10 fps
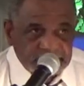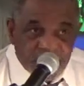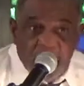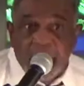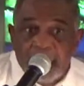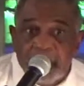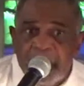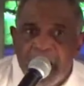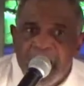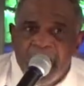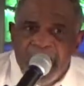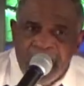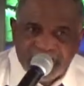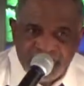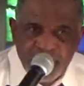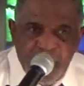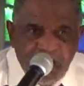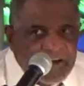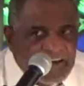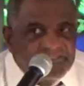Come as you
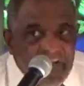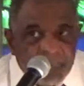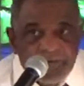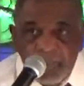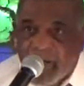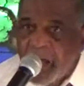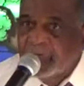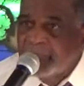are. Is that what the Bible